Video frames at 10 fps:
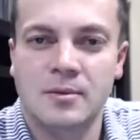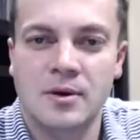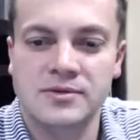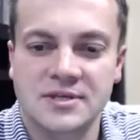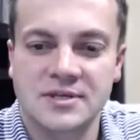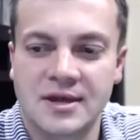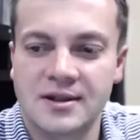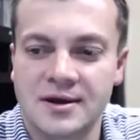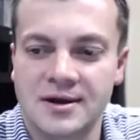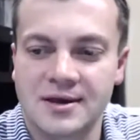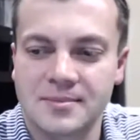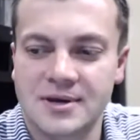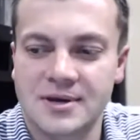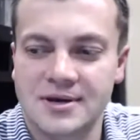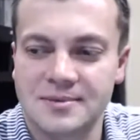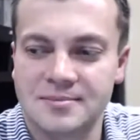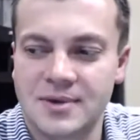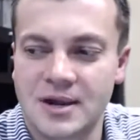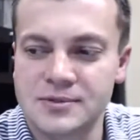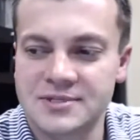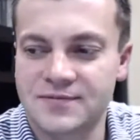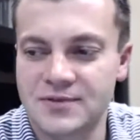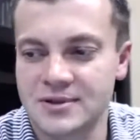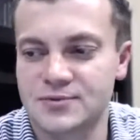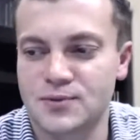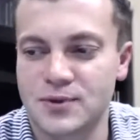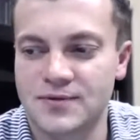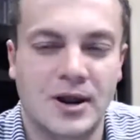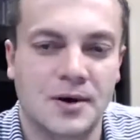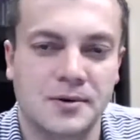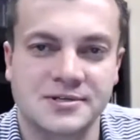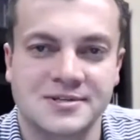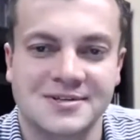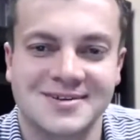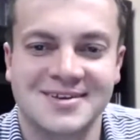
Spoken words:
I was in Anaheim, but I was there for like 24 hours.